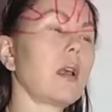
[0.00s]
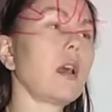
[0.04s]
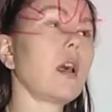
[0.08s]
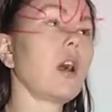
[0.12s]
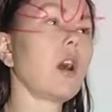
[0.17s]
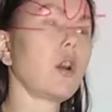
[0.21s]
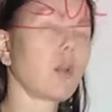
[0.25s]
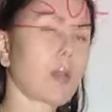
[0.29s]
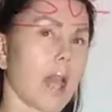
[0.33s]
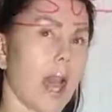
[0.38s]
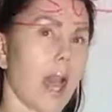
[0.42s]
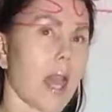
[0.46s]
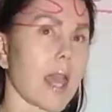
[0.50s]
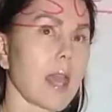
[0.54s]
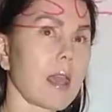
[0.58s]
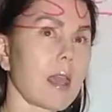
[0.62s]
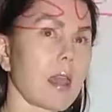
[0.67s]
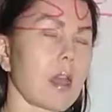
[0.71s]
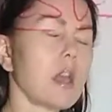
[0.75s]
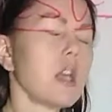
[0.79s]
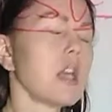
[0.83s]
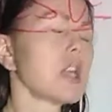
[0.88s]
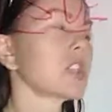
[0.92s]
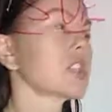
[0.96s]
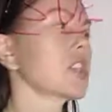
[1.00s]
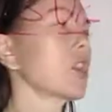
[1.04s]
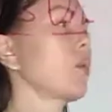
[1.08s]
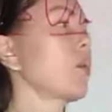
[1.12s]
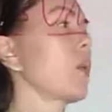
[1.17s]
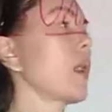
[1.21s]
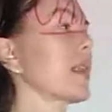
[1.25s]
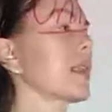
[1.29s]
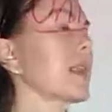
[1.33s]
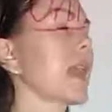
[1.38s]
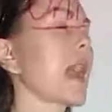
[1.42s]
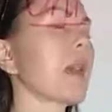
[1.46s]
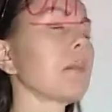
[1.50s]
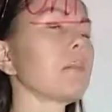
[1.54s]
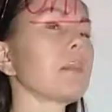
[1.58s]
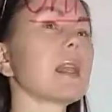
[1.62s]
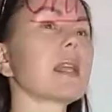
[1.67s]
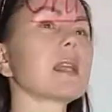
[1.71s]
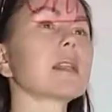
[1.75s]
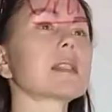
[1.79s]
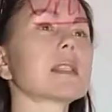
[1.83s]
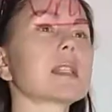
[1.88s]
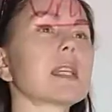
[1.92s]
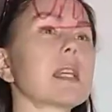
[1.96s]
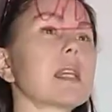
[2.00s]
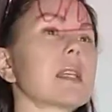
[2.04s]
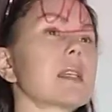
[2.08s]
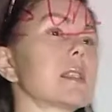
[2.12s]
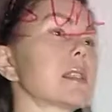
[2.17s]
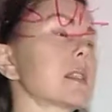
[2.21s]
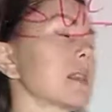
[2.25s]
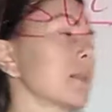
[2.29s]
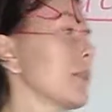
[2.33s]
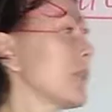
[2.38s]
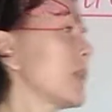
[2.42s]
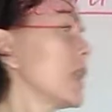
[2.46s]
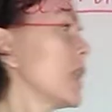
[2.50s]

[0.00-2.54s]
Okay? So what that means is,